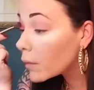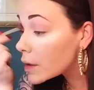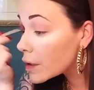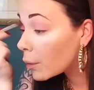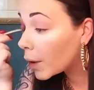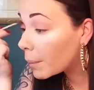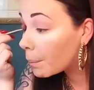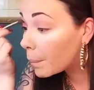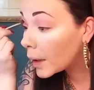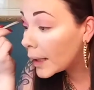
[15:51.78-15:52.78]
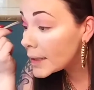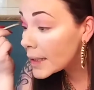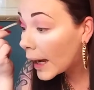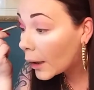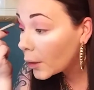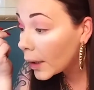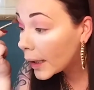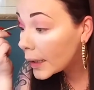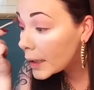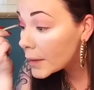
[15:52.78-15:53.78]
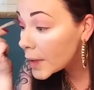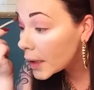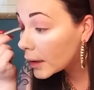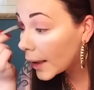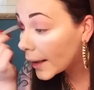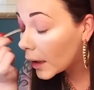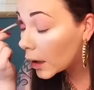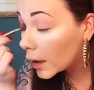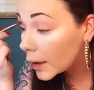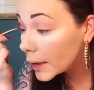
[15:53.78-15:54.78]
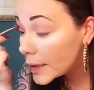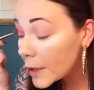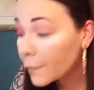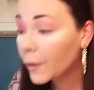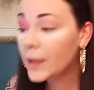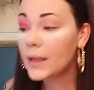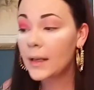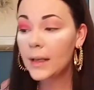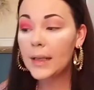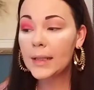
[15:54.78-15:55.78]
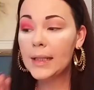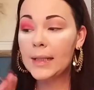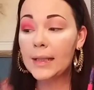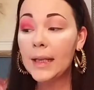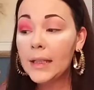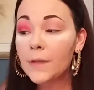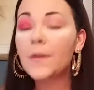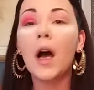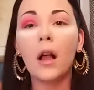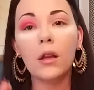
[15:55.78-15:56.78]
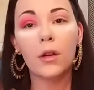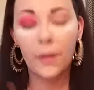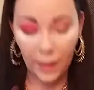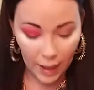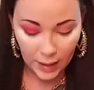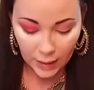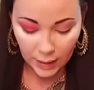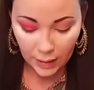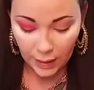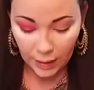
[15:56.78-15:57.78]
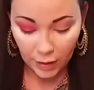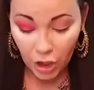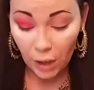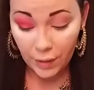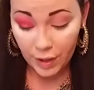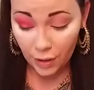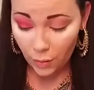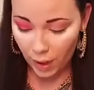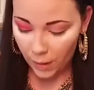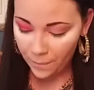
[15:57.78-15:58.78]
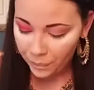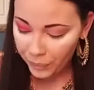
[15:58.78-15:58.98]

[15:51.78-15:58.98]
So when it blends out, it gives it like a different distinctive color than the cherry soda.